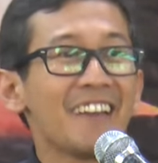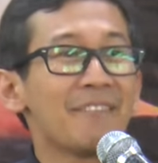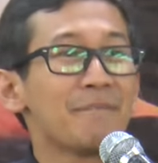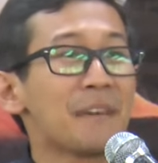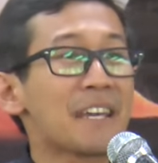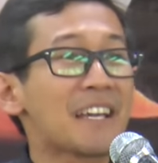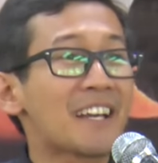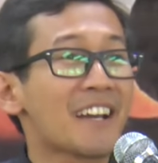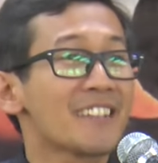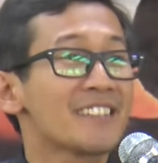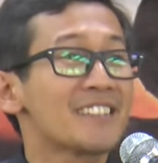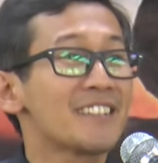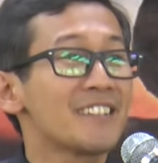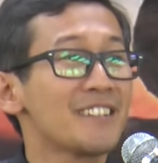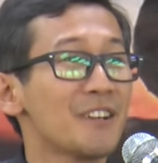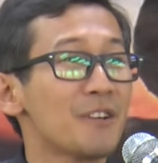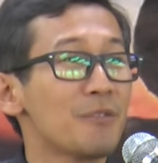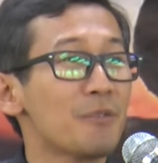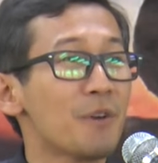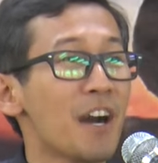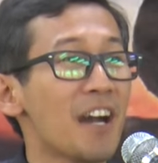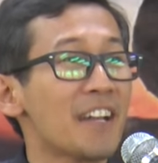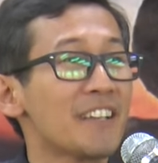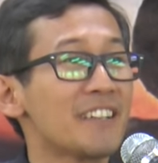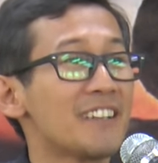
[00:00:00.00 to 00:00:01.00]
Because you know
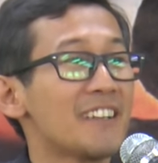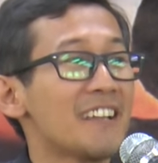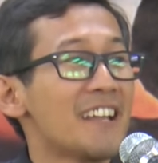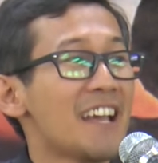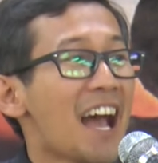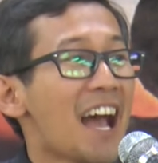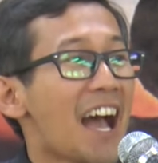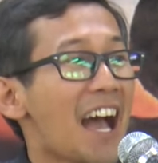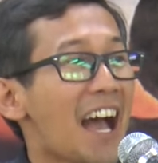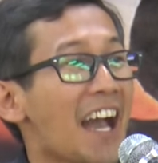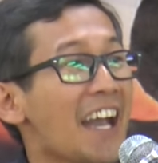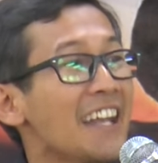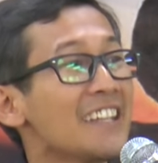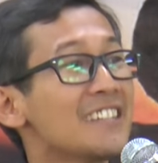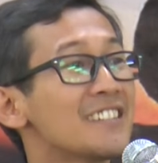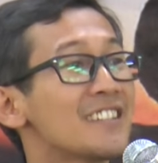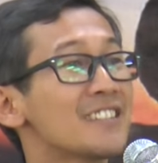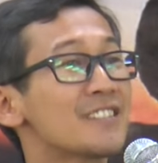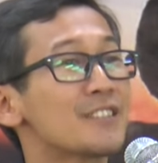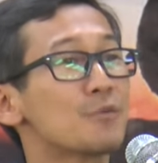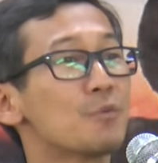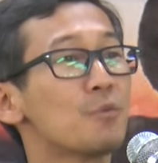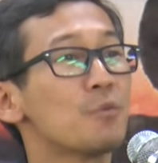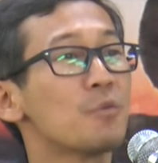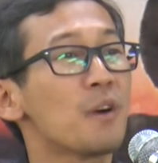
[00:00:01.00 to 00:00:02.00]
what? I
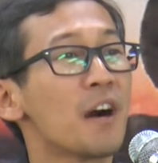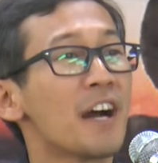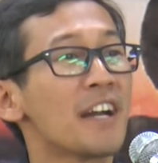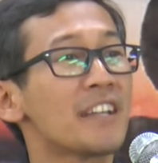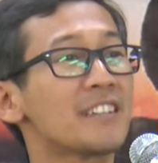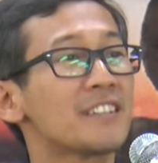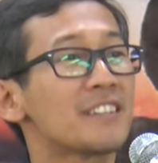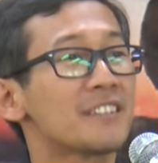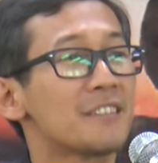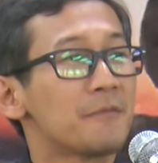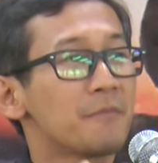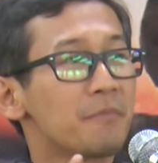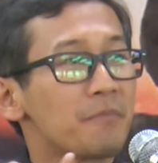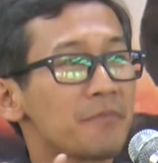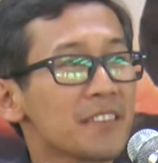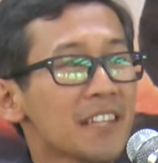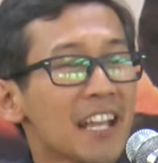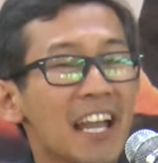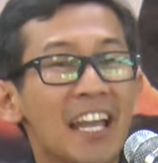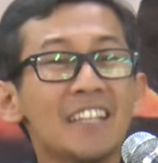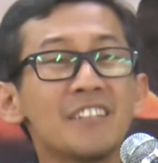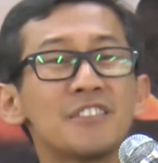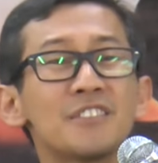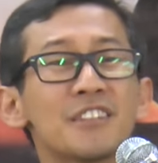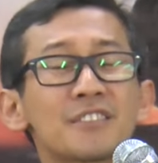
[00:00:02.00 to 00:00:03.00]
just want
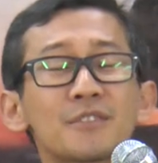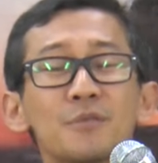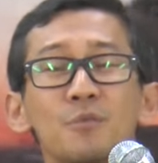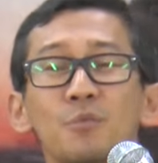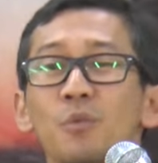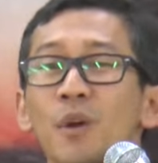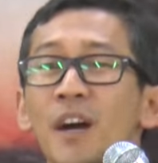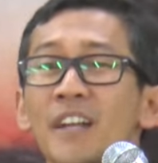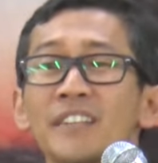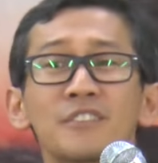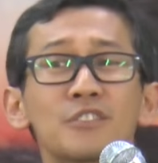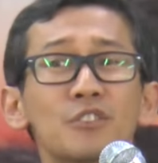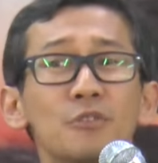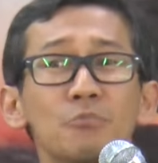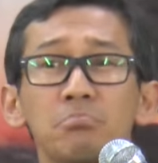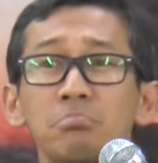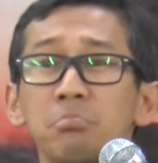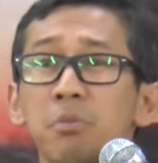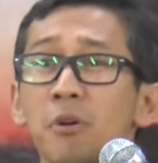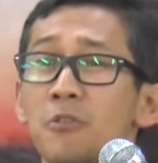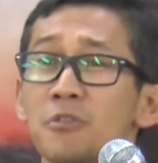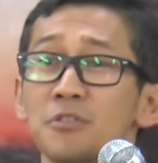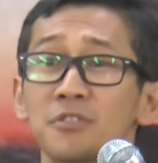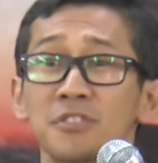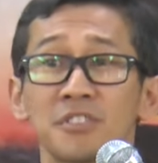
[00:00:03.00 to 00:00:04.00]
I just want to
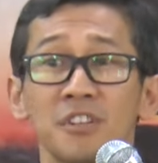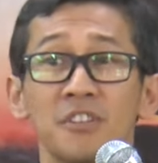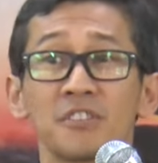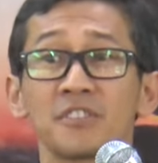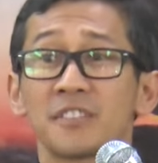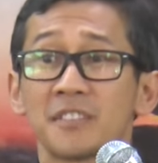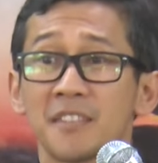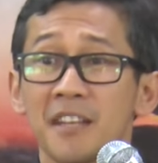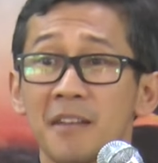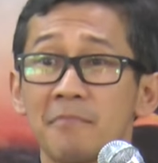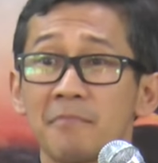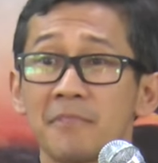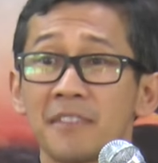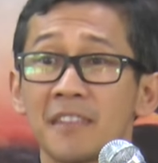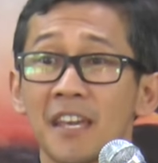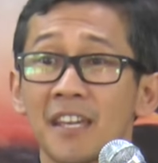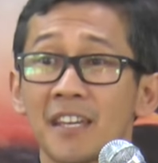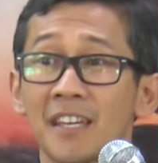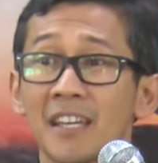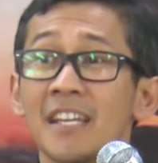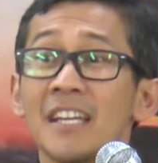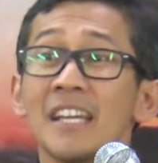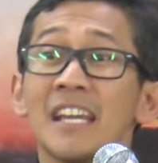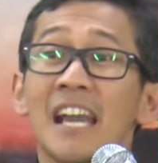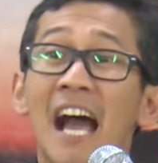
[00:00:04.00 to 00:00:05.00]
boast on
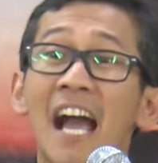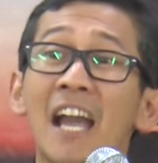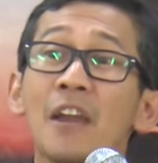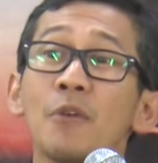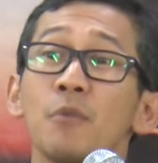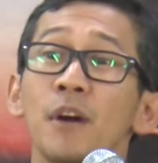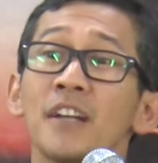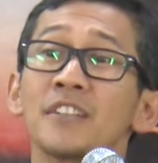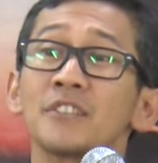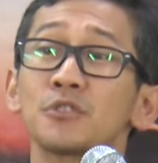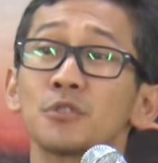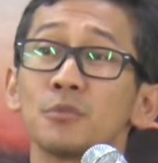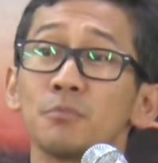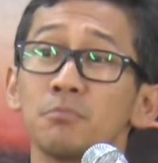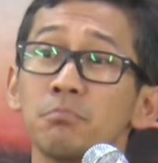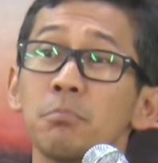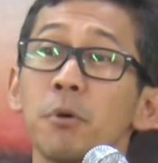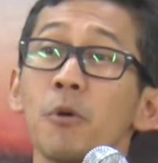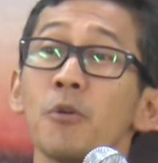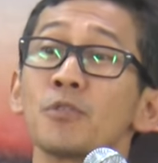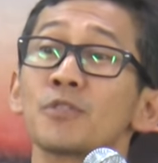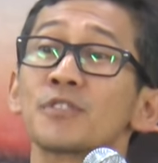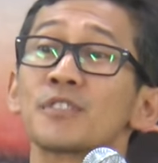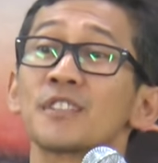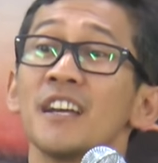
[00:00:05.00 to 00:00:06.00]
something. I want to
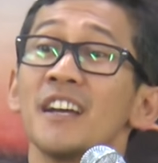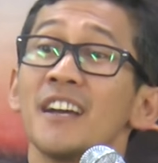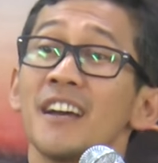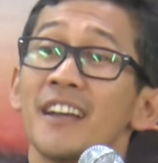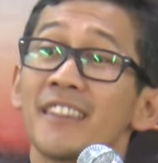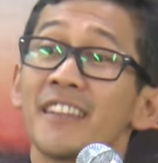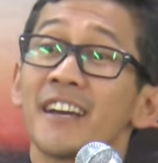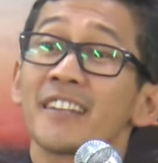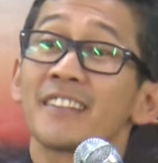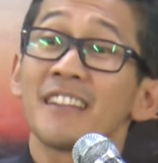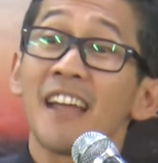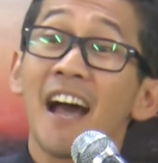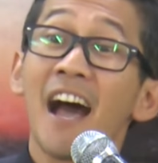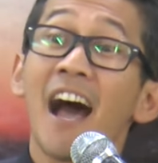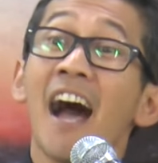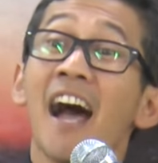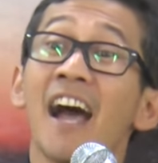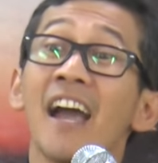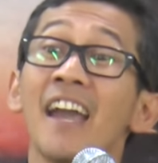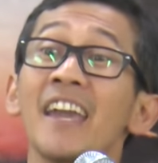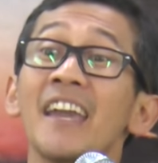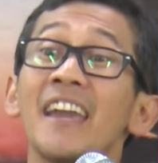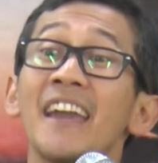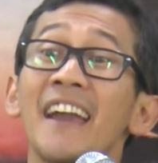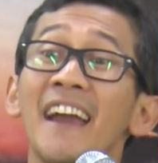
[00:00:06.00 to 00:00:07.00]
boast that
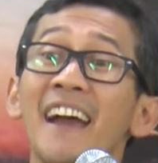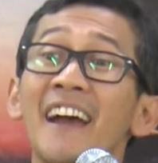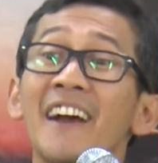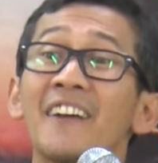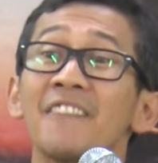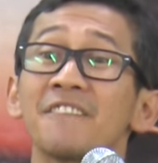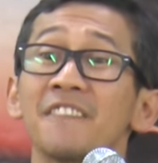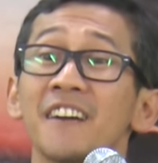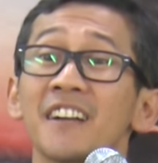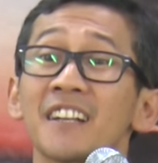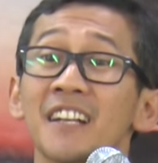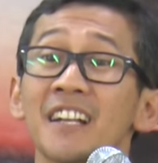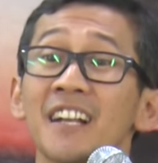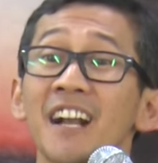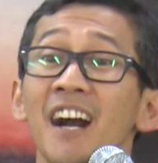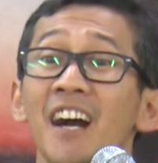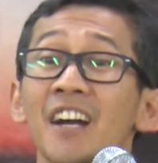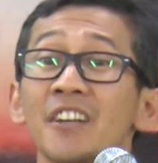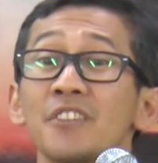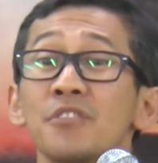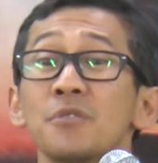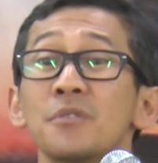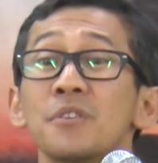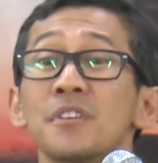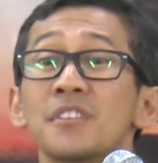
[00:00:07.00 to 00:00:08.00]
I have a
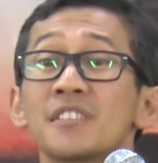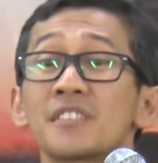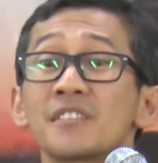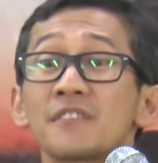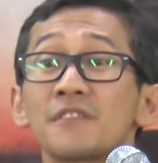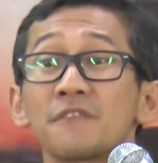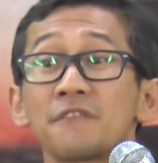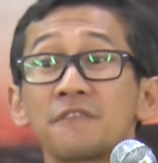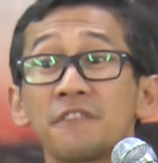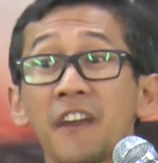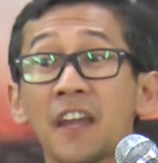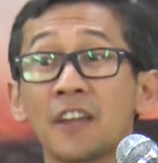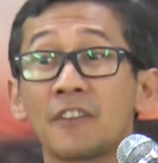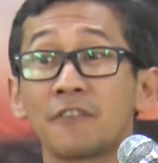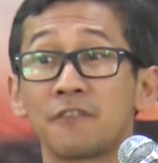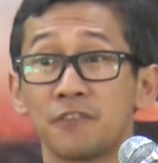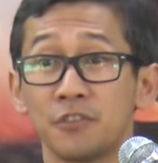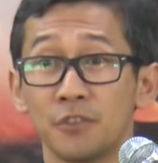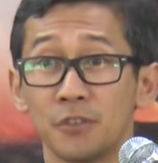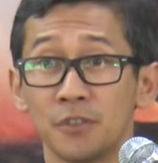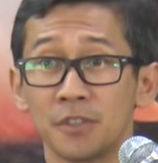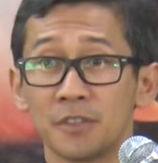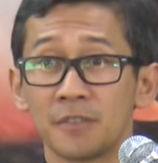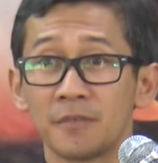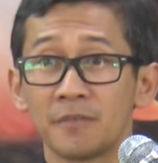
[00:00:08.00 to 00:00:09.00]
God who is
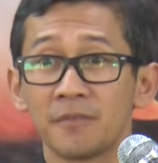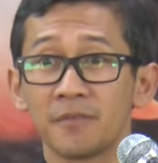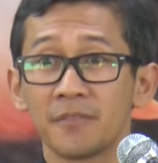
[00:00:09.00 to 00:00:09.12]
faithful.